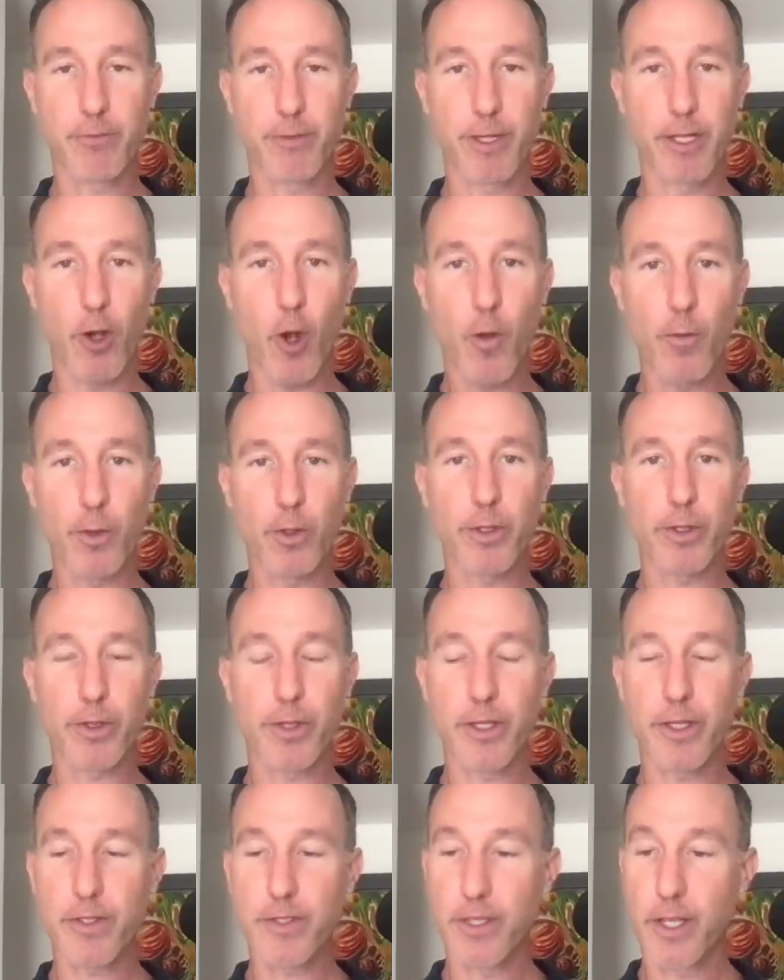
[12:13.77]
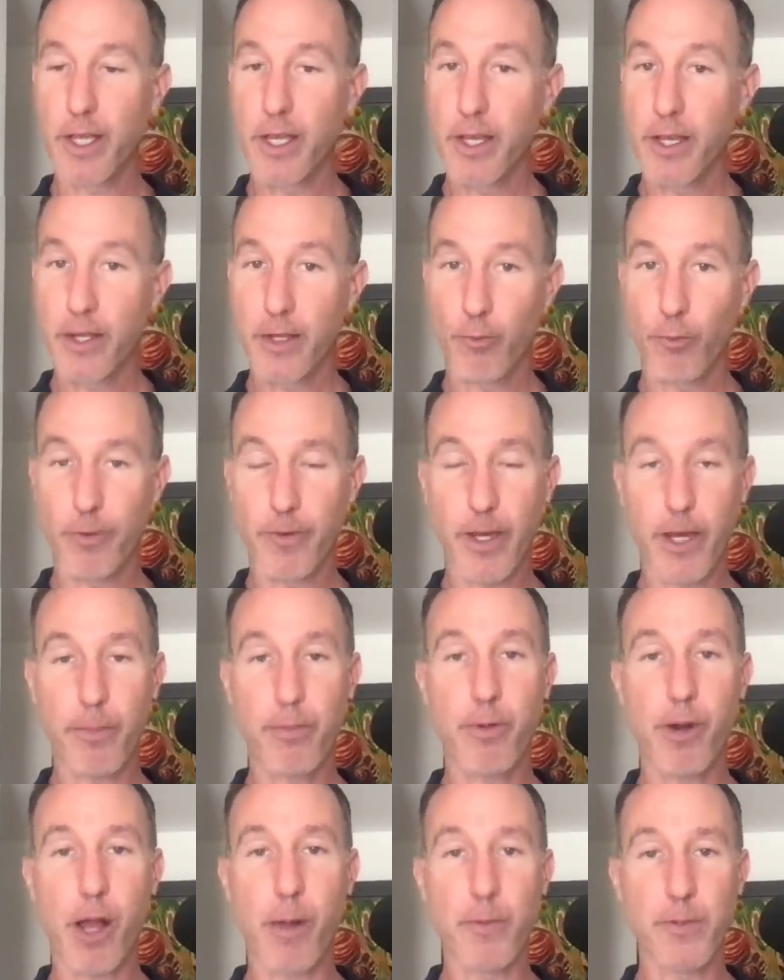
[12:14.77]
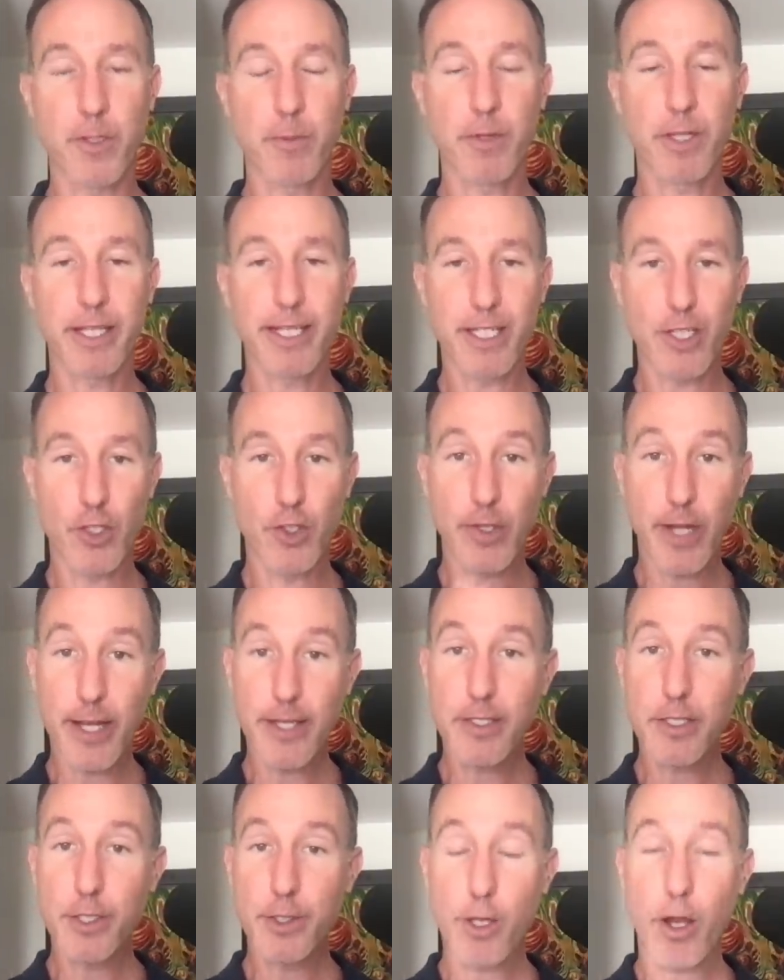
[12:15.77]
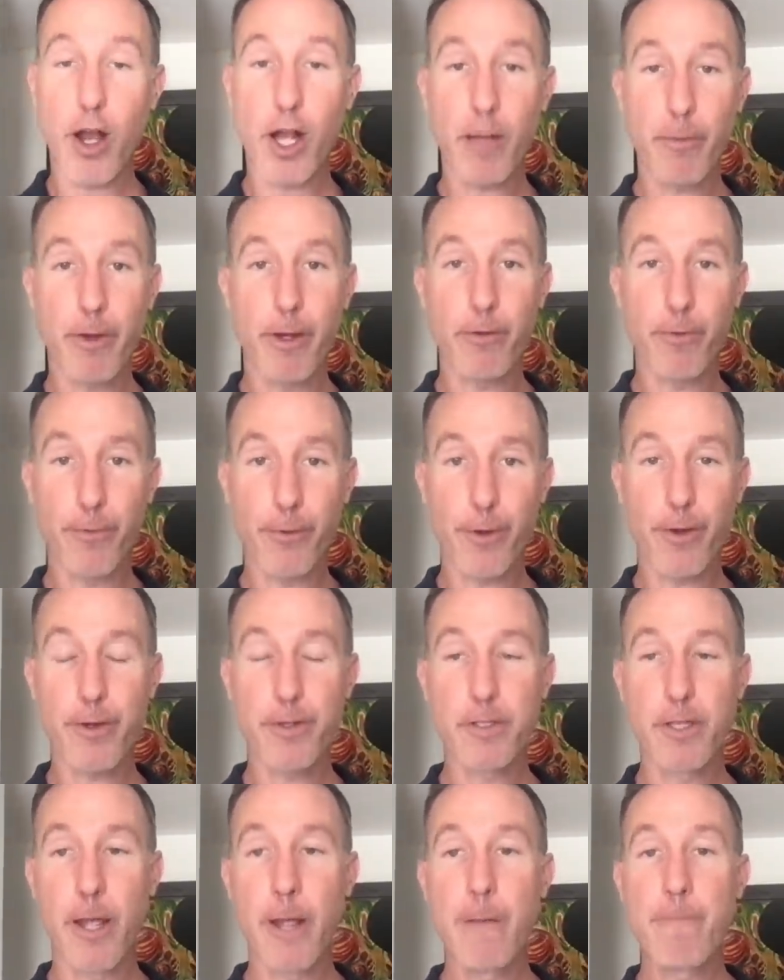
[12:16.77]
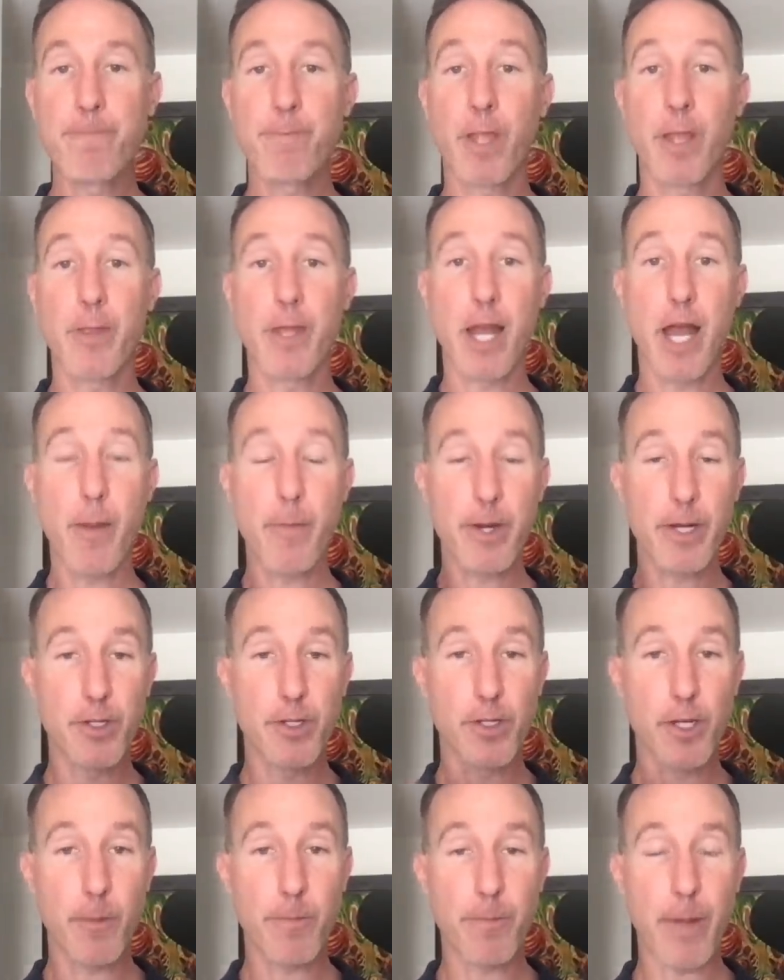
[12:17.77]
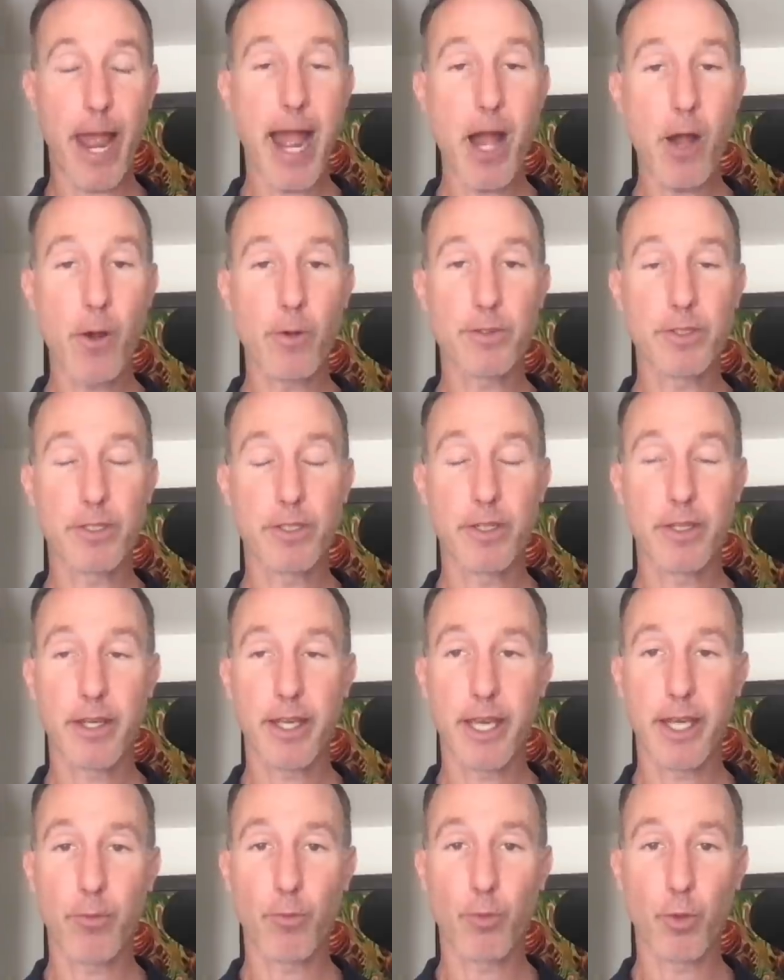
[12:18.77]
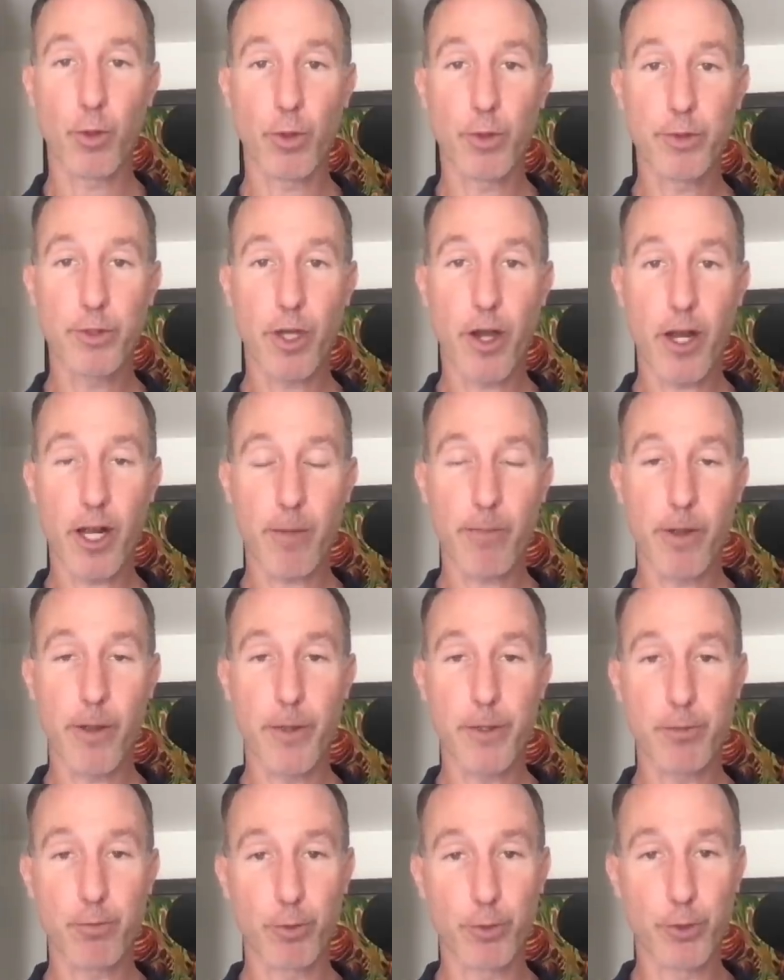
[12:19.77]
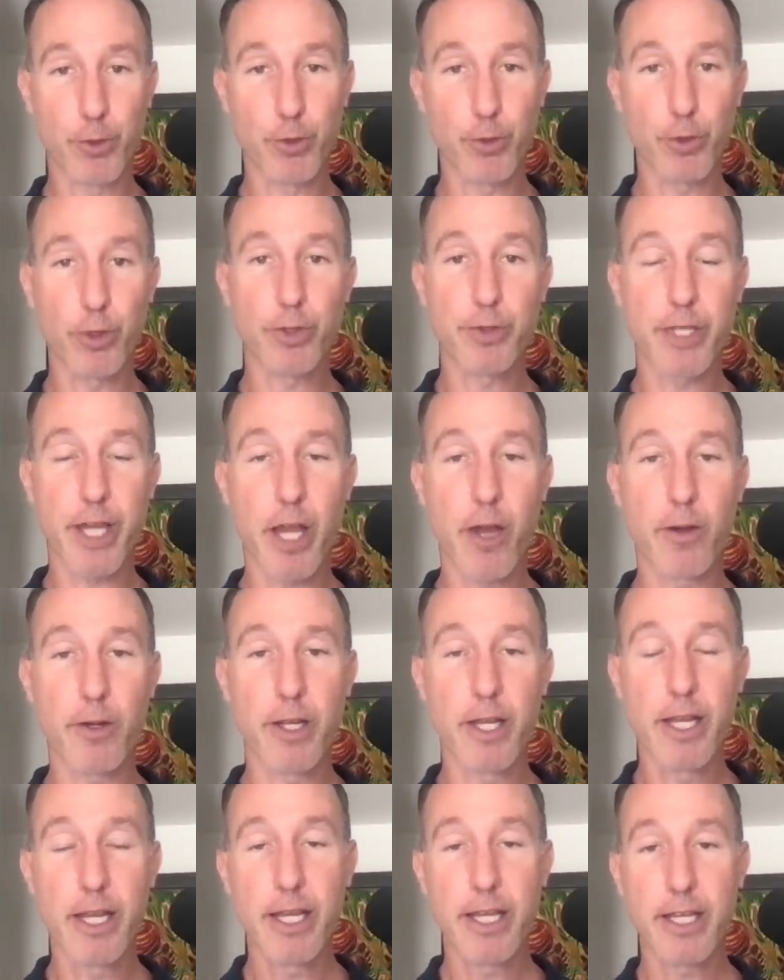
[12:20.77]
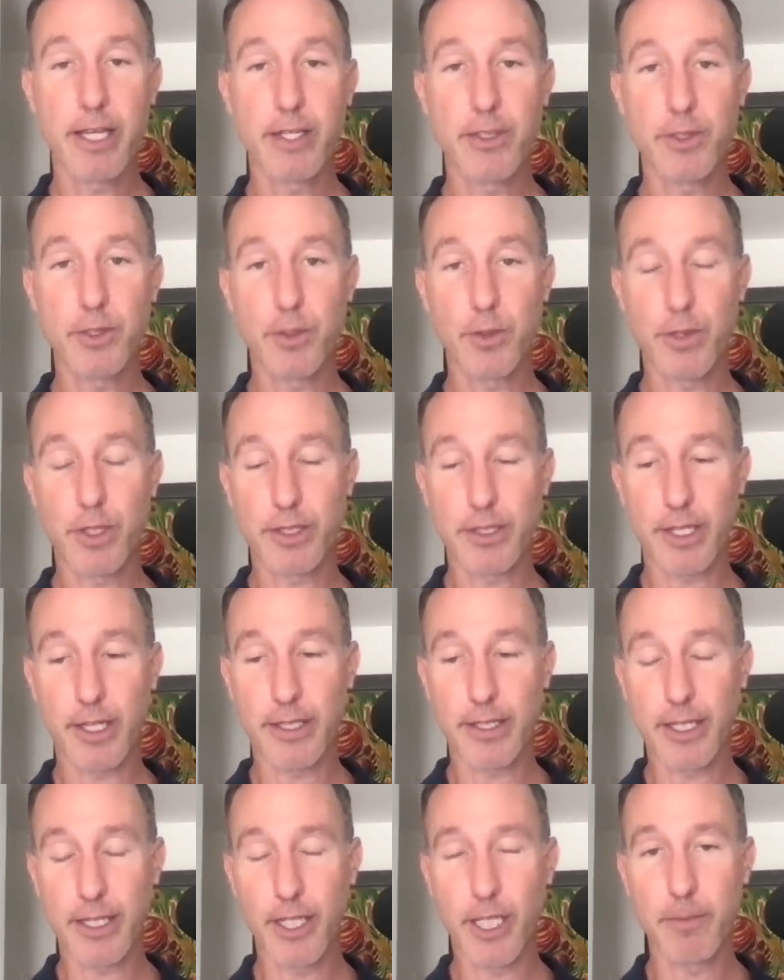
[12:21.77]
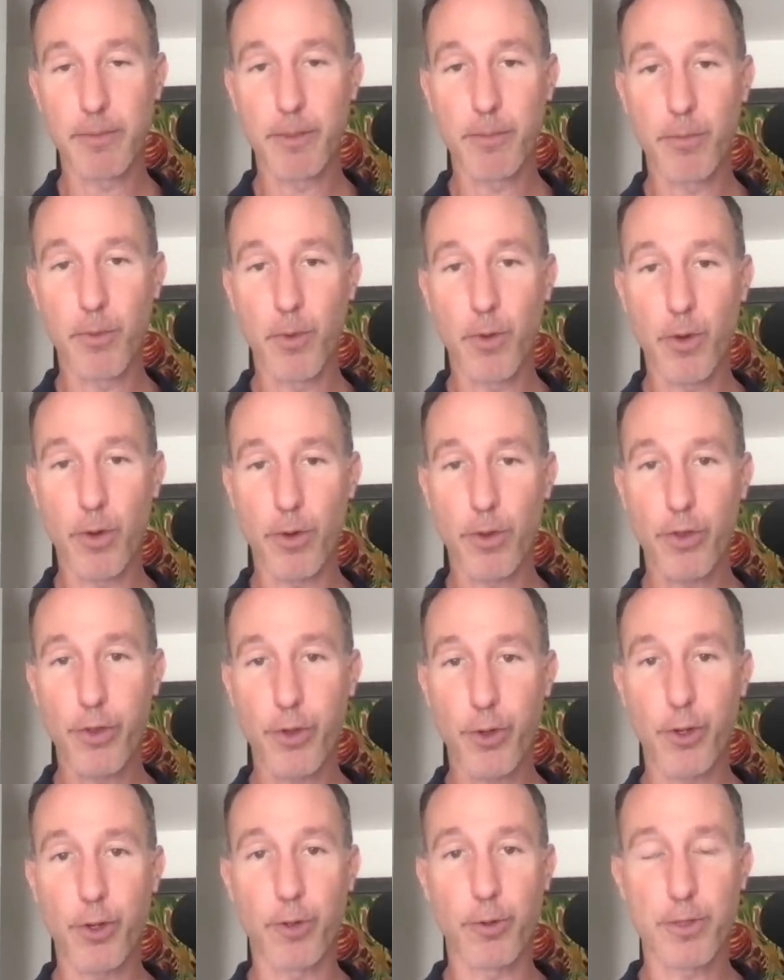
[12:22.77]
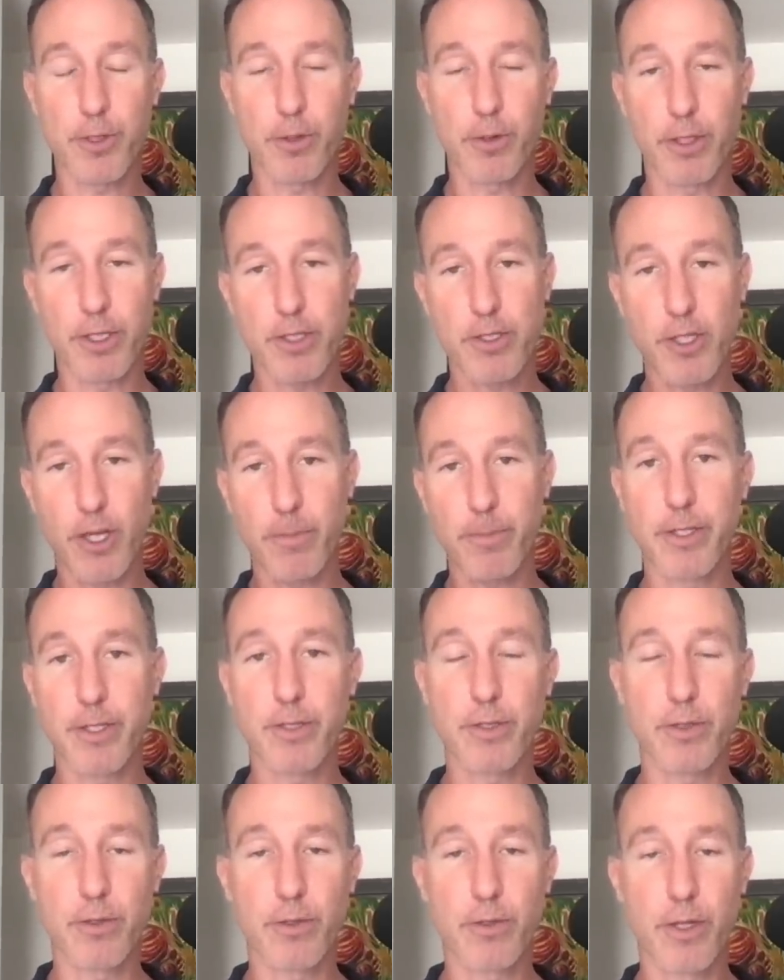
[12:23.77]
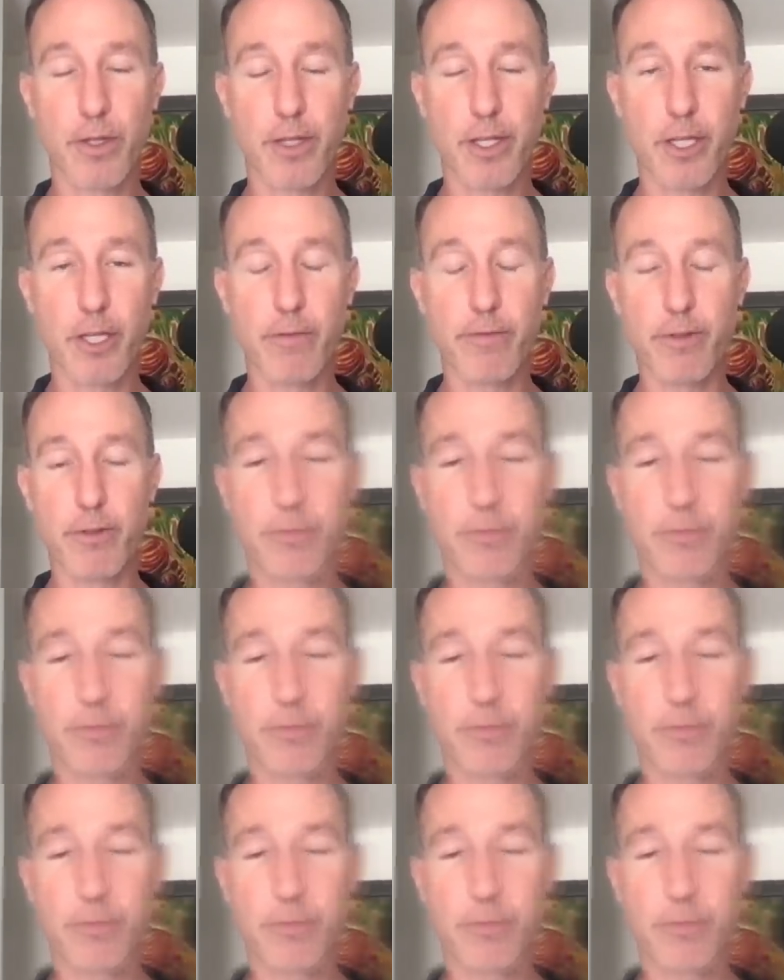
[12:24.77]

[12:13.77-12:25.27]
We overlook this, we've got problems. So I'm gonna let Jesse talk about it first, then I'm gonna jump out and we'll talk about this. We'll drill down into a, a little bit more thorough. So let's jump into the interview.